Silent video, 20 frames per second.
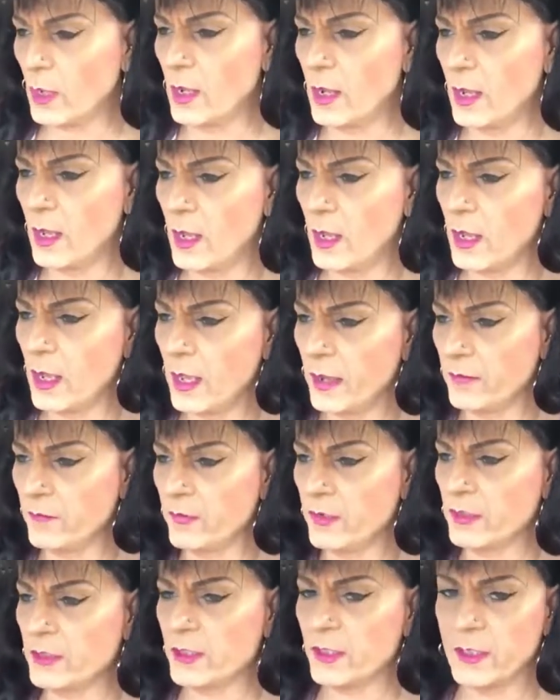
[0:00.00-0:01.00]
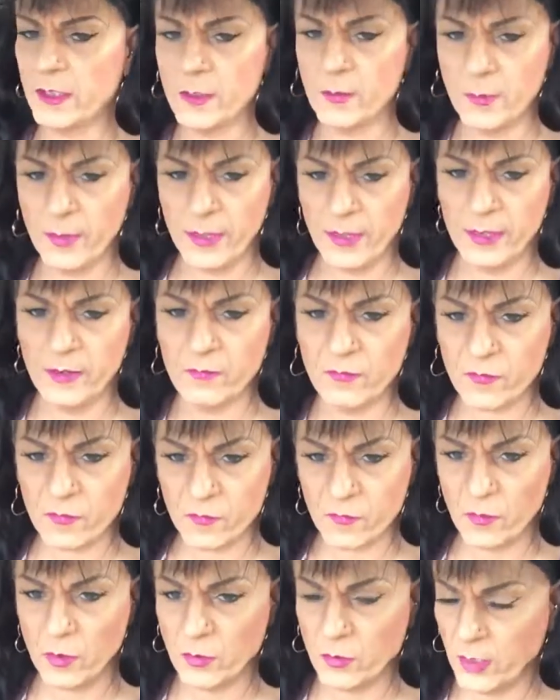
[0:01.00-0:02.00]
I recently went in
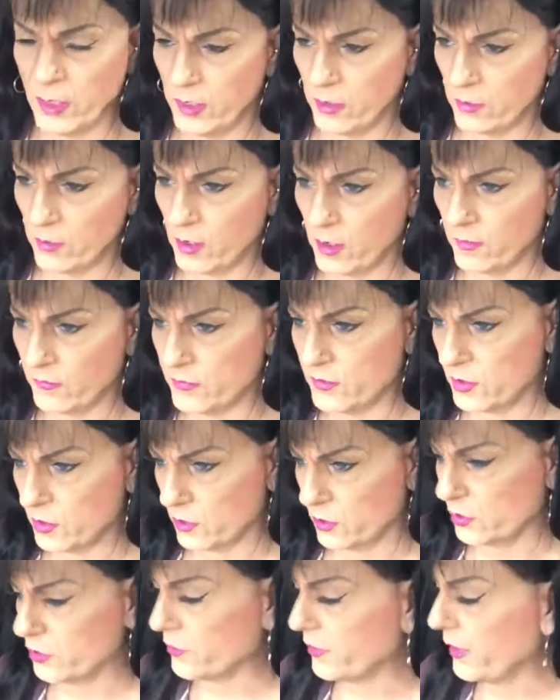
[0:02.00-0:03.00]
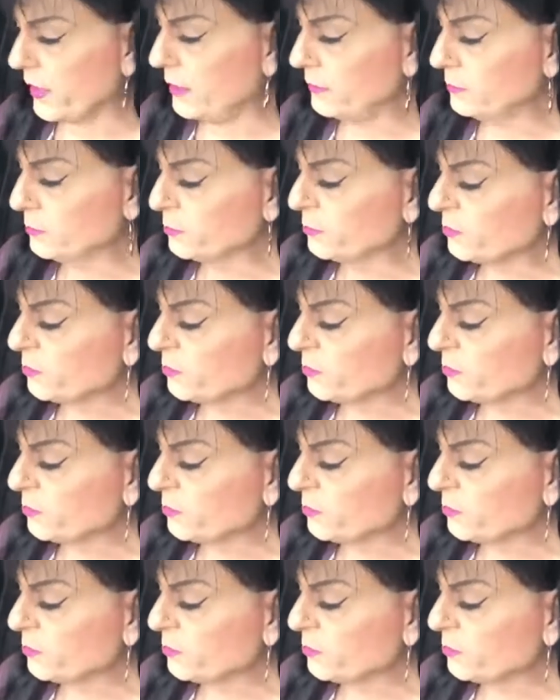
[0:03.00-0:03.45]
for rotator cuff surgery,